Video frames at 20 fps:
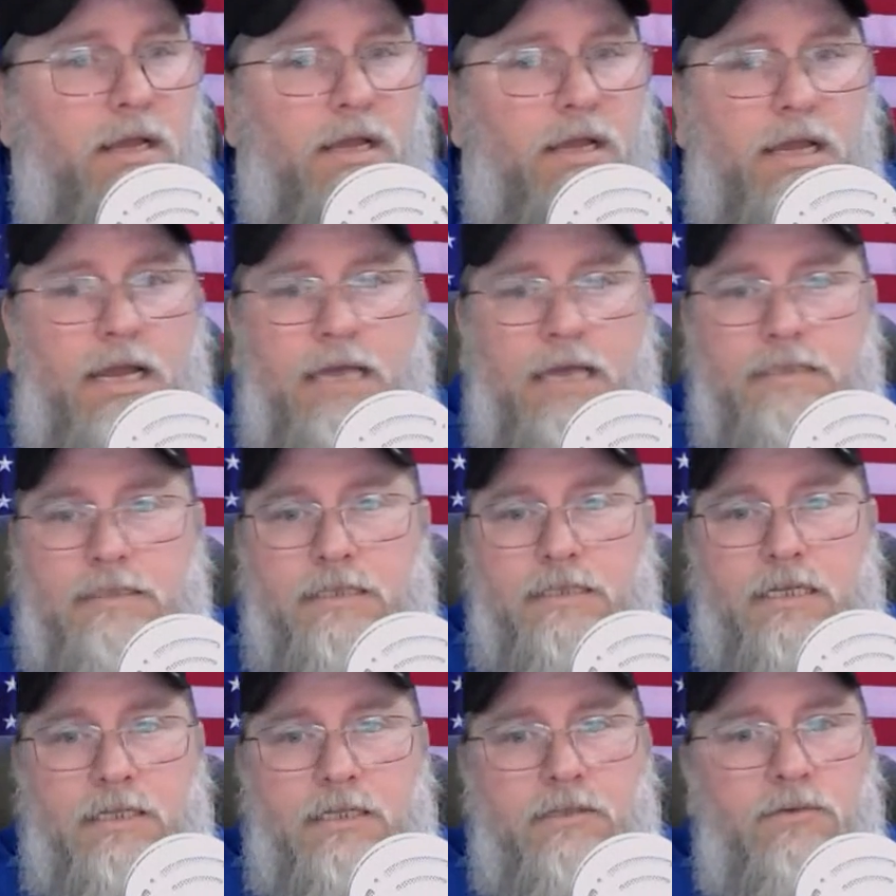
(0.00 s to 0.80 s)
I
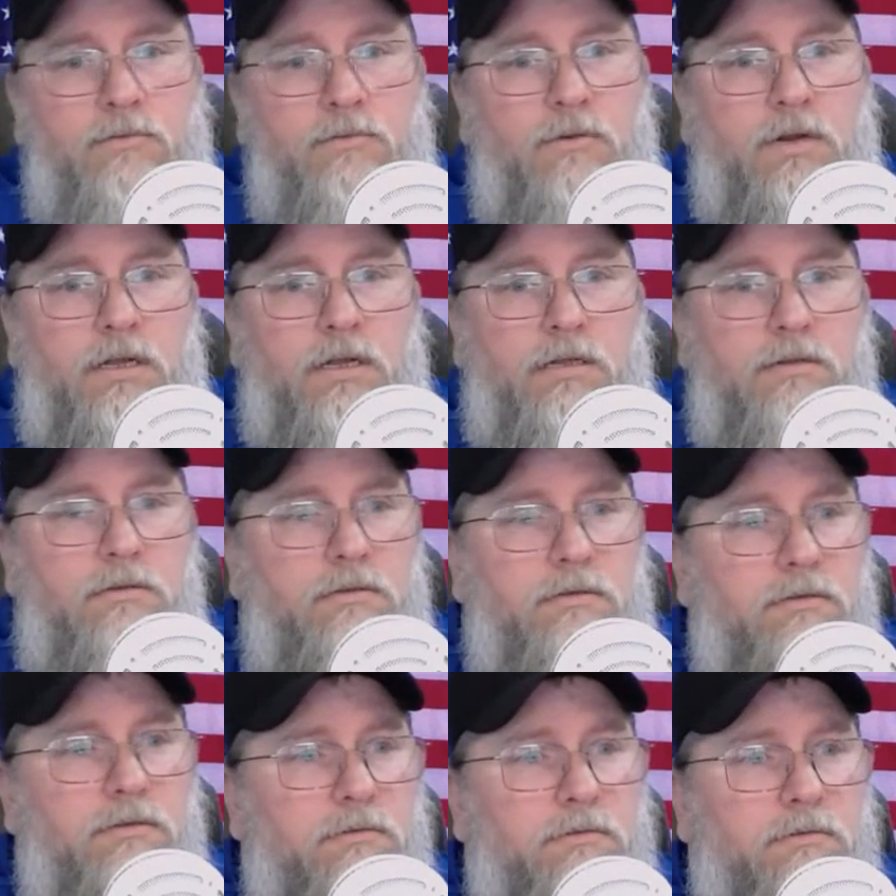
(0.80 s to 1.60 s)
tell you what,
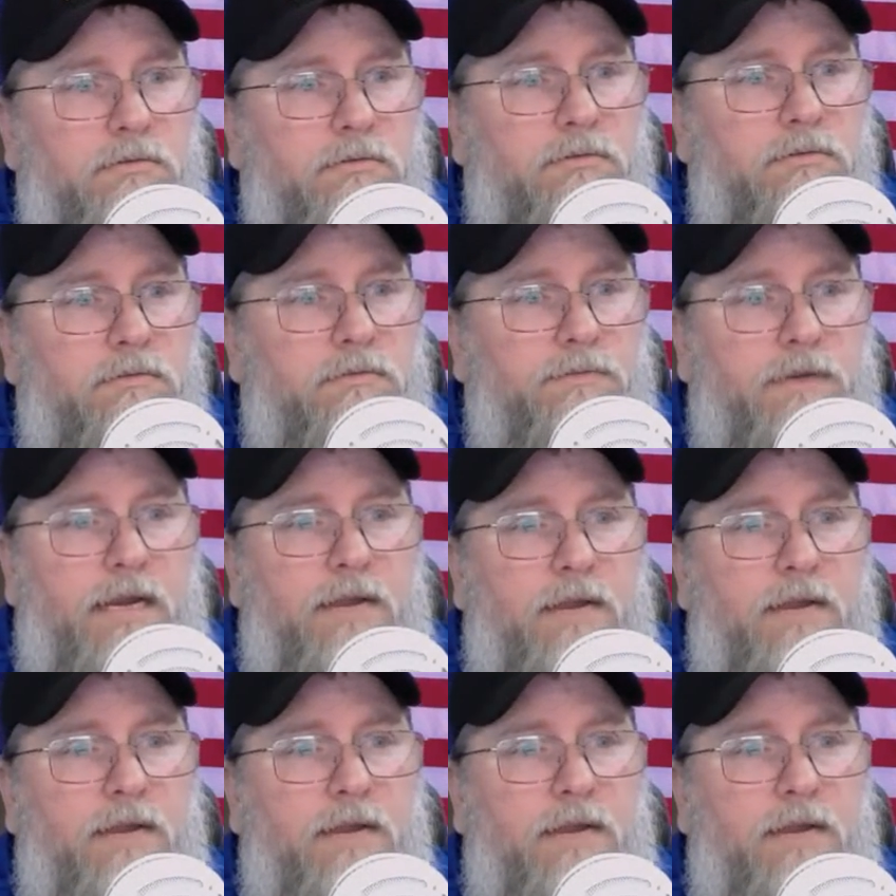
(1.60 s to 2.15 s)
if it ain't